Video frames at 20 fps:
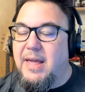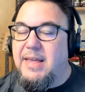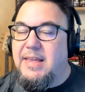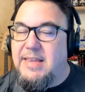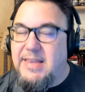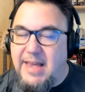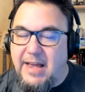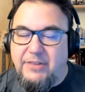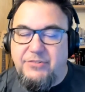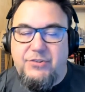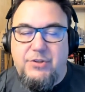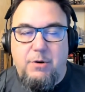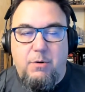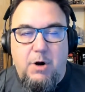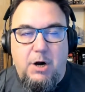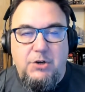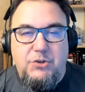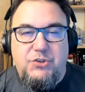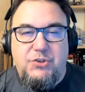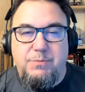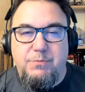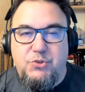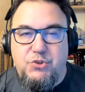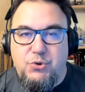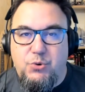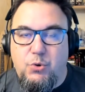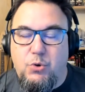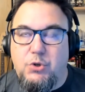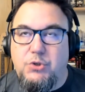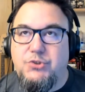Yes, there are some
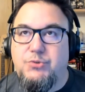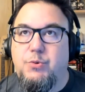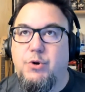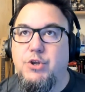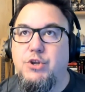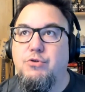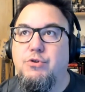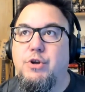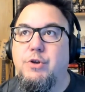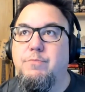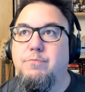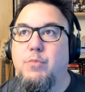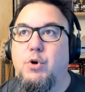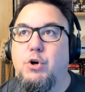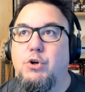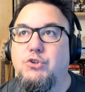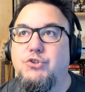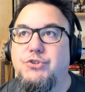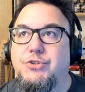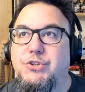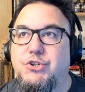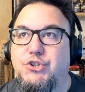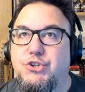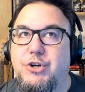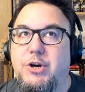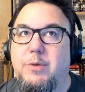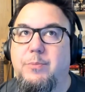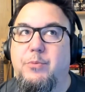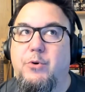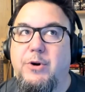tools where you can merge the
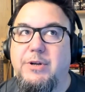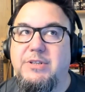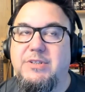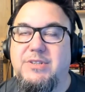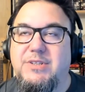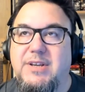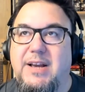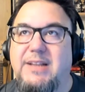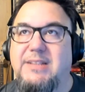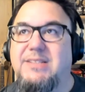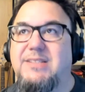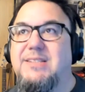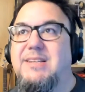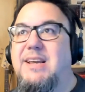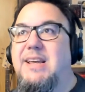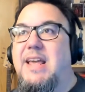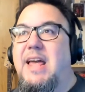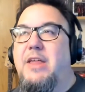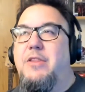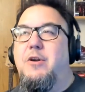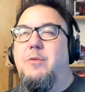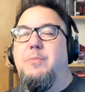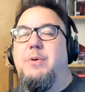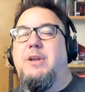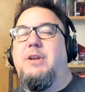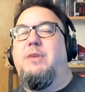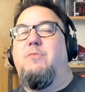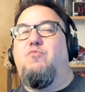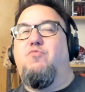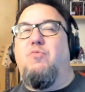SharePoint sites together,
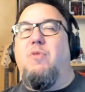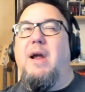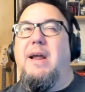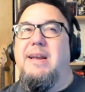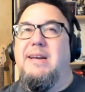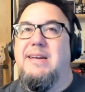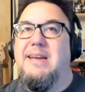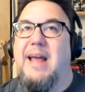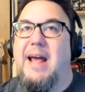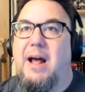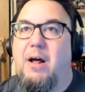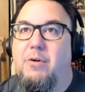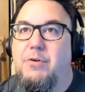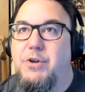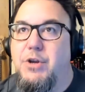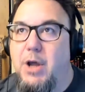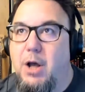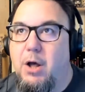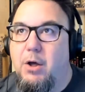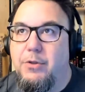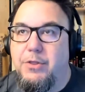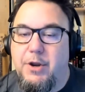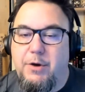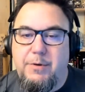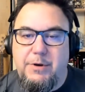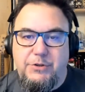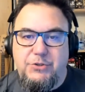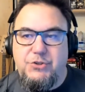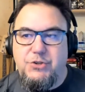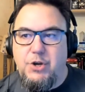but right now, no, there
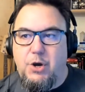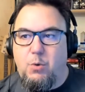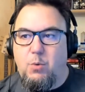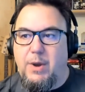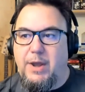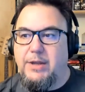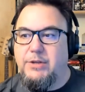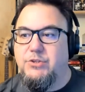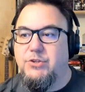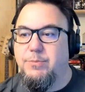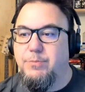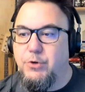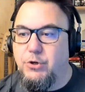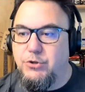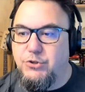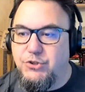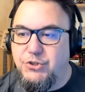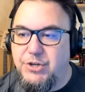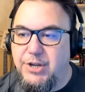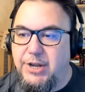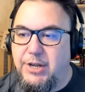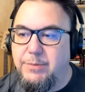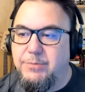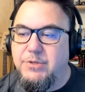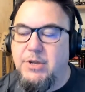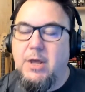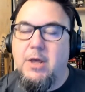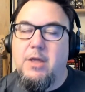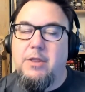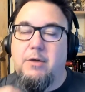is no way to merge
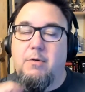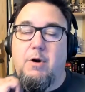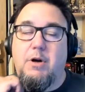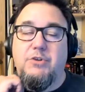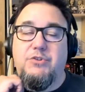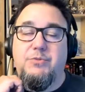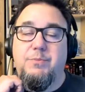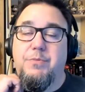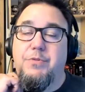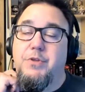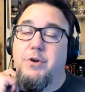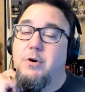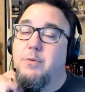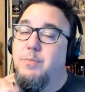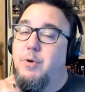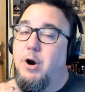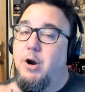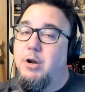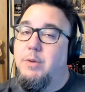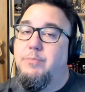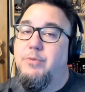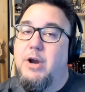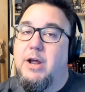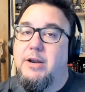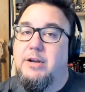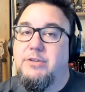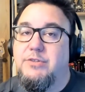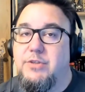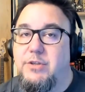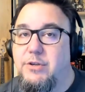teams. There are some third-party
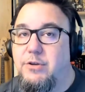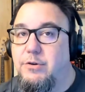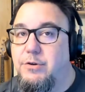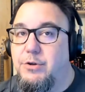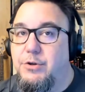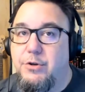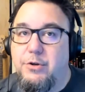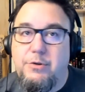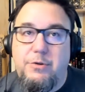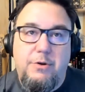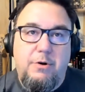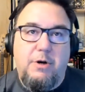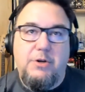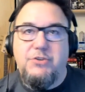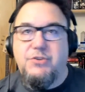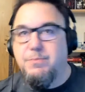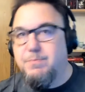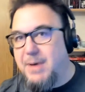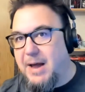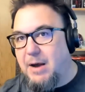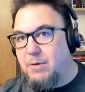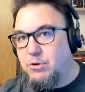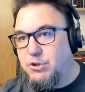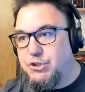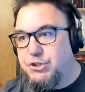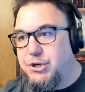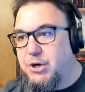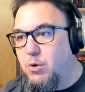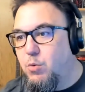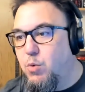products that you can do. There are some
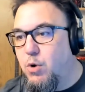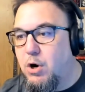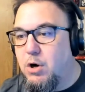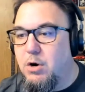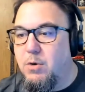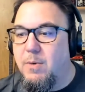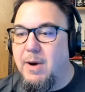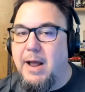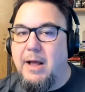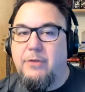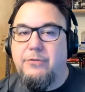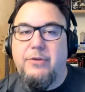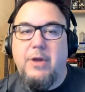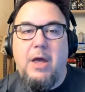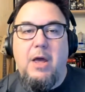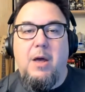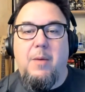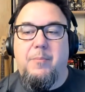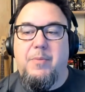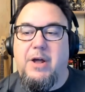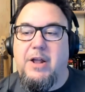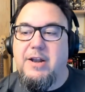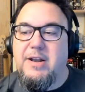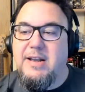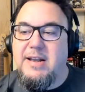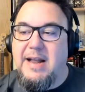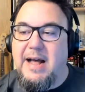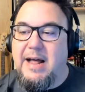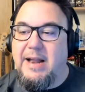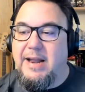PowerShell workarounds, but
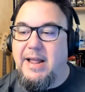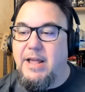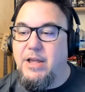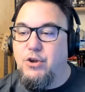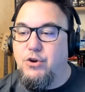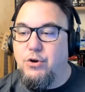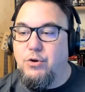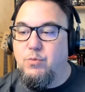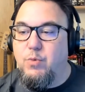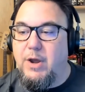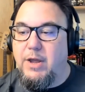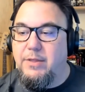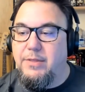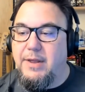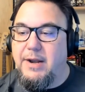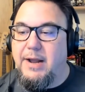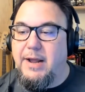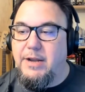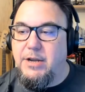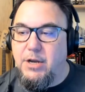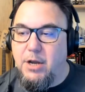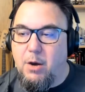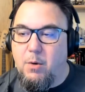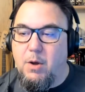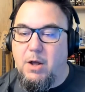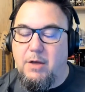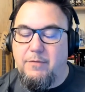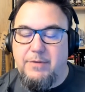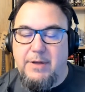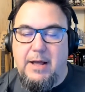not a good way that I know
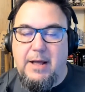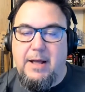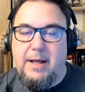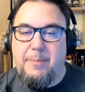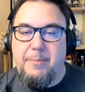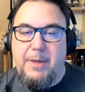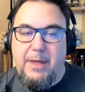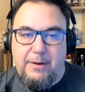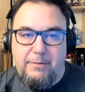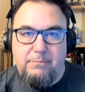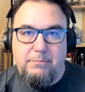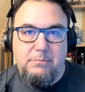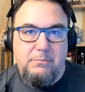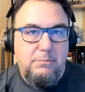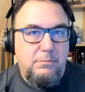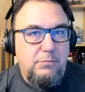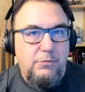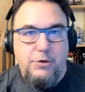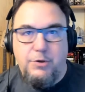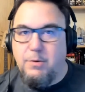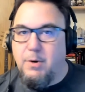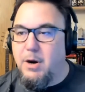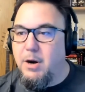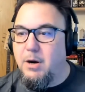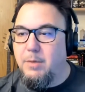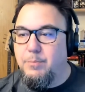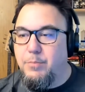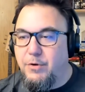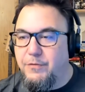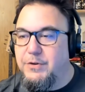of. And you are
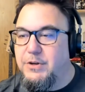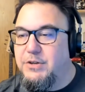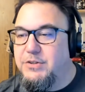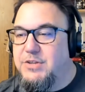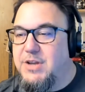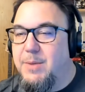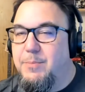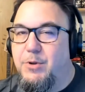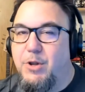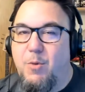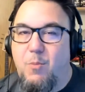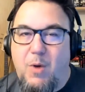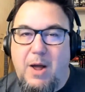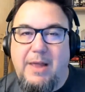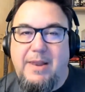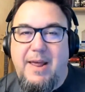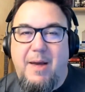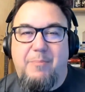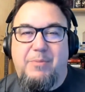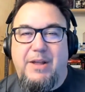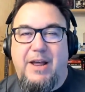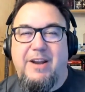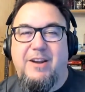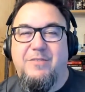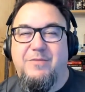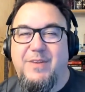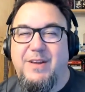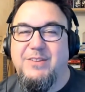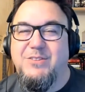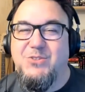a perfect example on why that planning
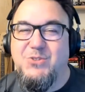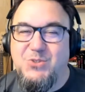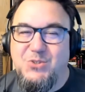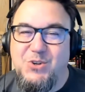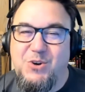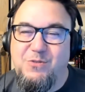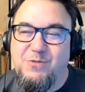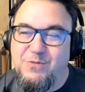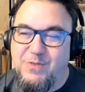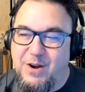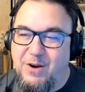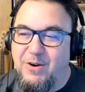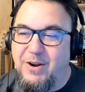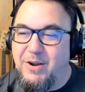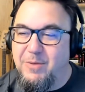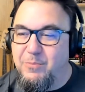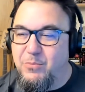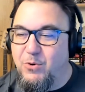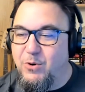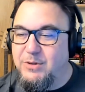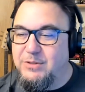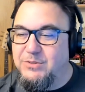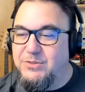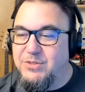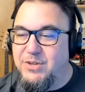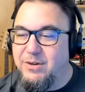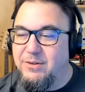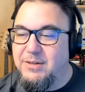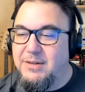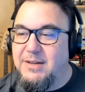phase is so very important.
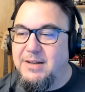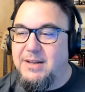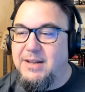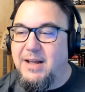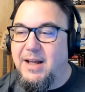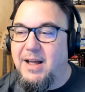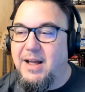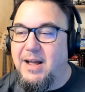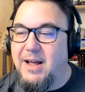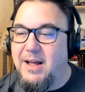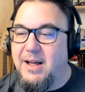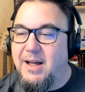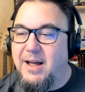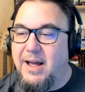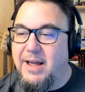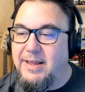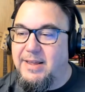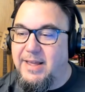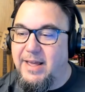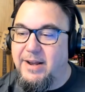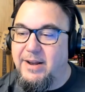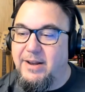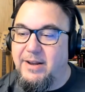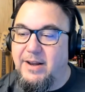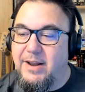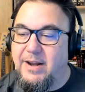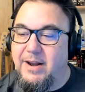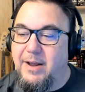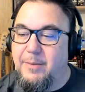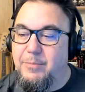So I get it
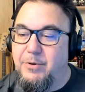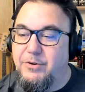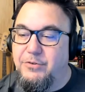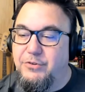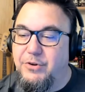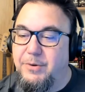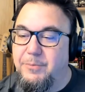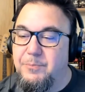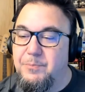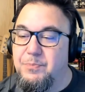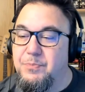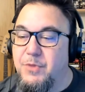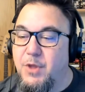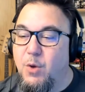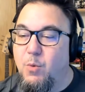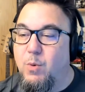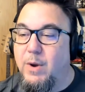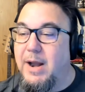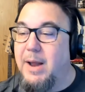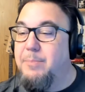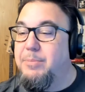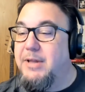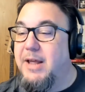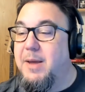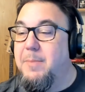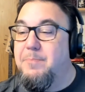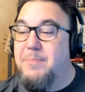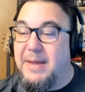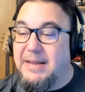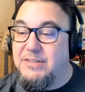and I appreciate it. Would I play a
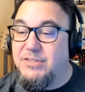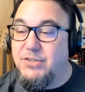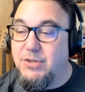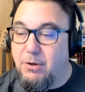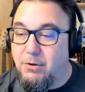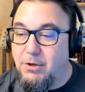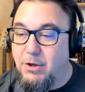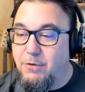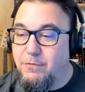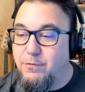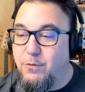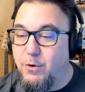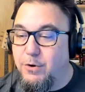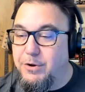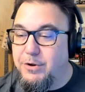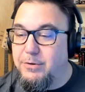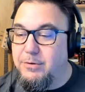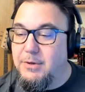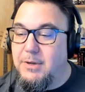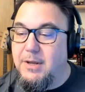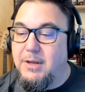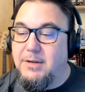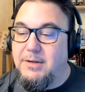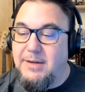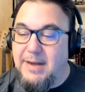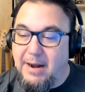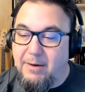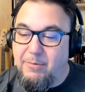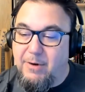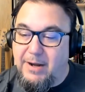bass solo for you?
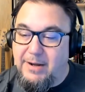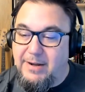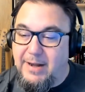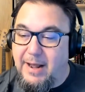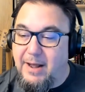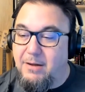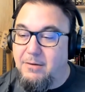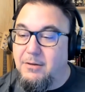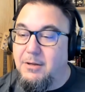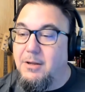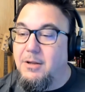Not right now.